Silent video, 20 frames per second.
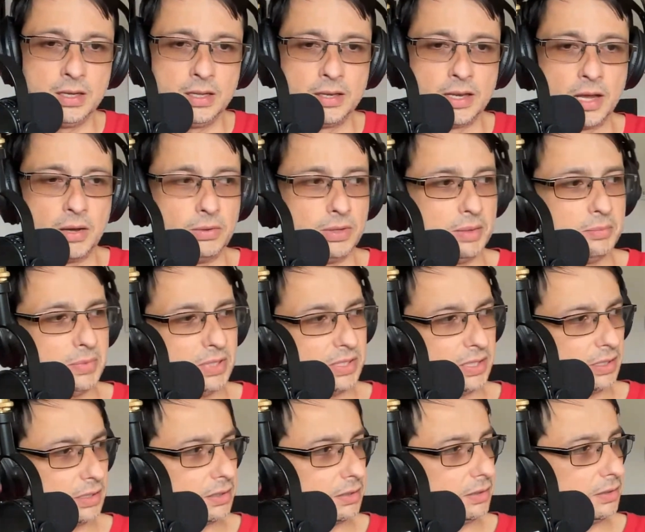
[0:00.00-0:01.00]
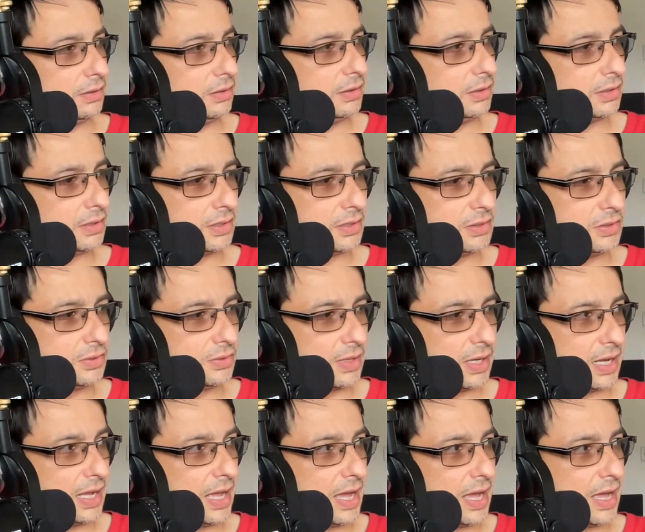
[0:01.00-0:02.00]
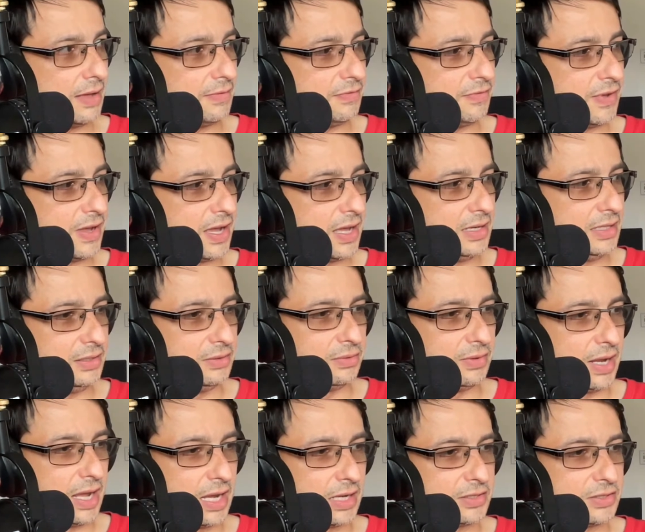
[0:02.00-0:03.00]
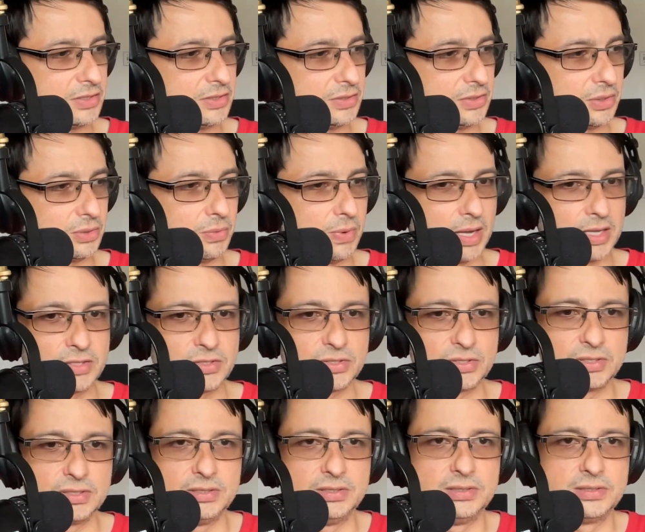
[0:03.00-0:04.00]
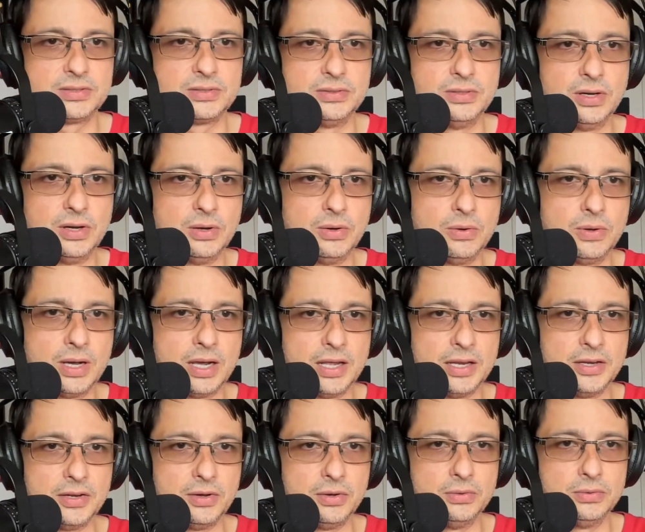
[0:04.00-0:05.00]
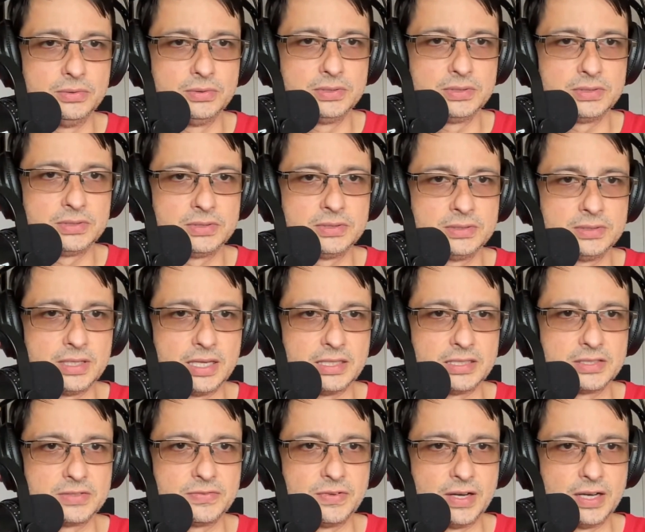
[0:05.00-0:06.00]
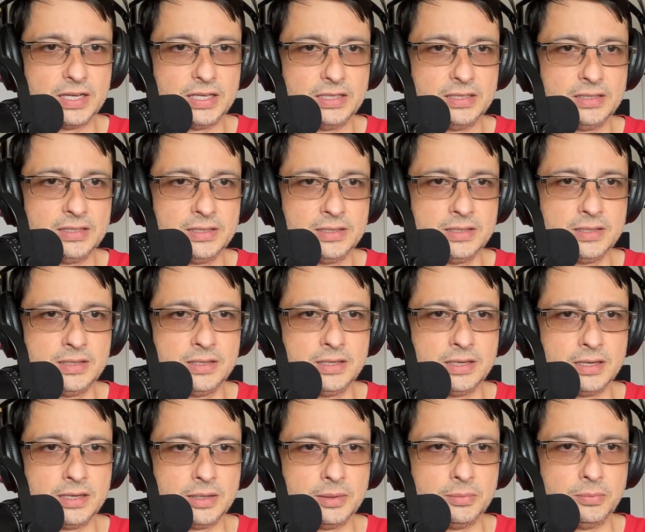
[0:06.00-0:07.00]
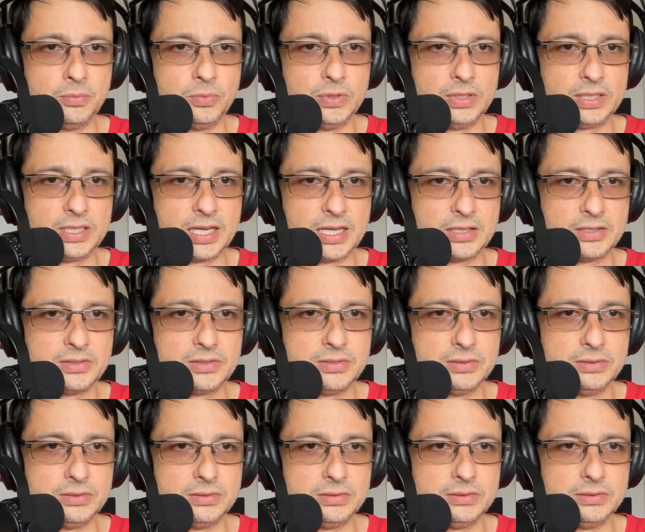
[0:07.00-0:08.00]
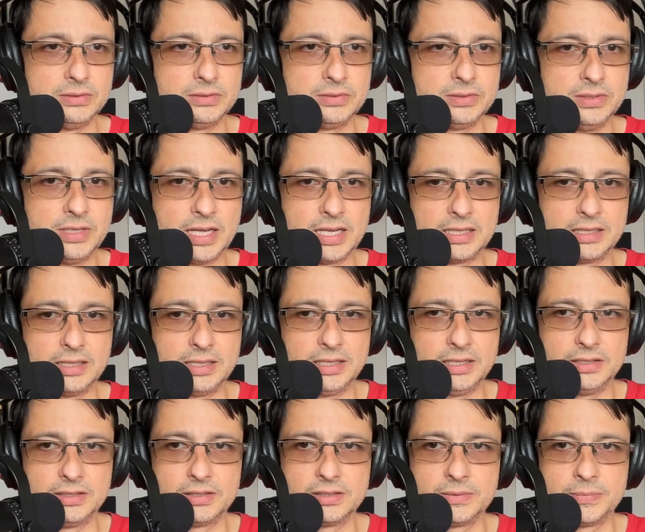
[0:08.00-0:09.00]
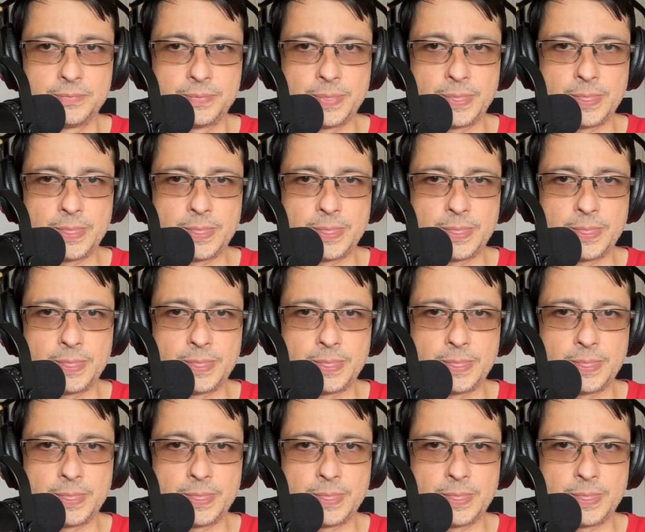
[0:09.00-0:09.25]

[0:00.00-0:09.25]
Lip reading: Now, let me take a look. Do I have any reactions or questions? No, I don't. That's fine. We'll get to that later.